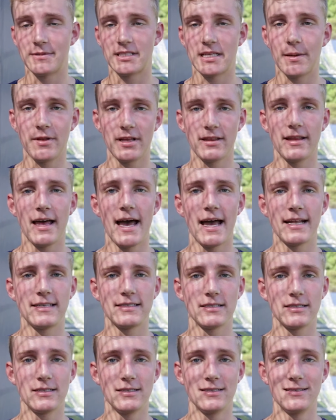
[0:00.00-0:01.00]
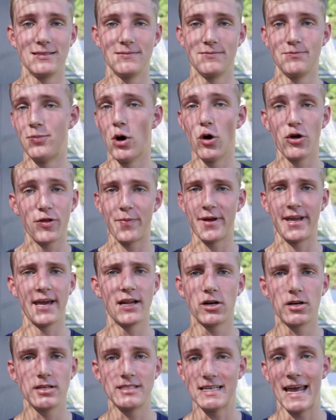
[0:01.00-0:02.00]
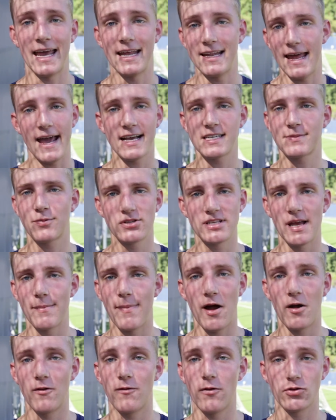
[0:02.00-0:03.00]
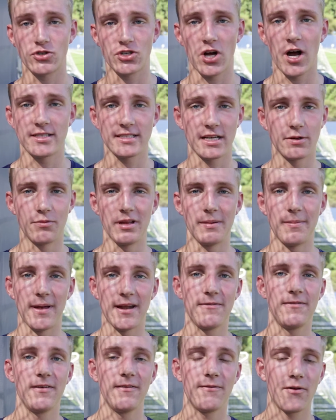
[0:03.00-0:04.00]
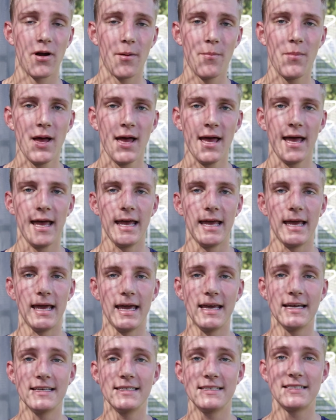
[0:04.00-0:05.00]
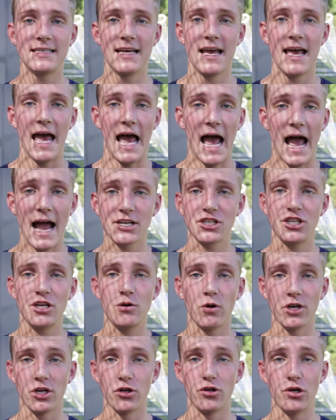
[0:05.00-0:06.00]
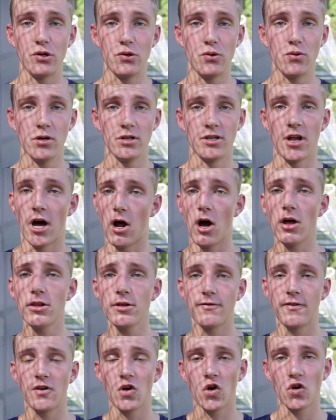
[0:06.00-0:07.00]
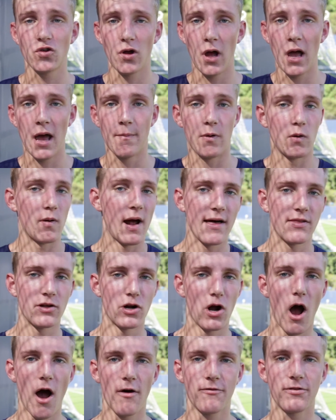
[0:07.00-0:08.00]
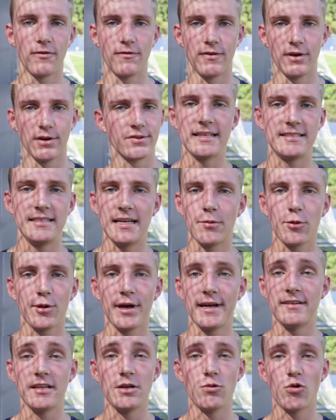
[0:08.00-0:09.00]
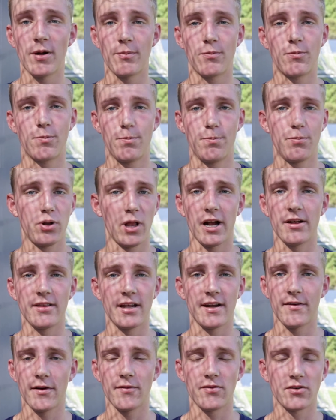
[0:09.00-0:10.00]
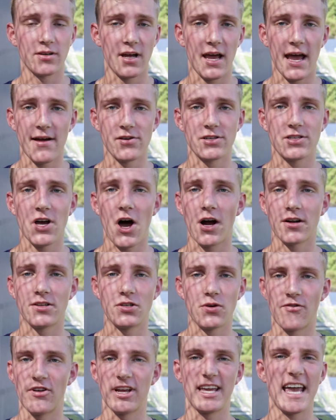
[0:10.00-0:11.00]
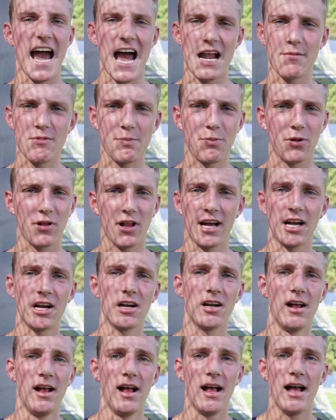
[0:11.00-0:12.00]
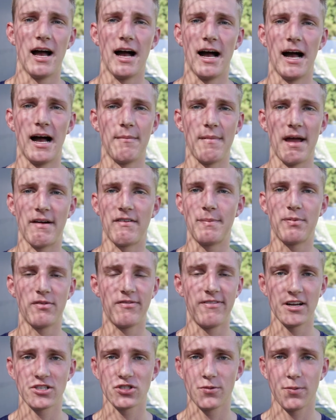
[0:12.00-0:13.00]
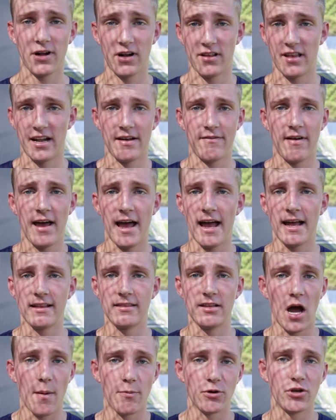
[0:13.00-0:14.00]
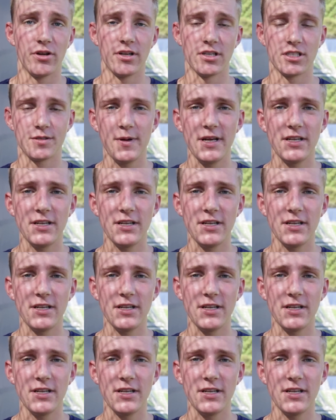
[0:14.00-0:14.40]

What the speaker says: something that both beginners and experts at powerful shots can really benefit from is actually what you do not on the field, but rather off the field. NCAA D1 player that I've ever talked to, every academy player, every professional player that I've had the opportunity to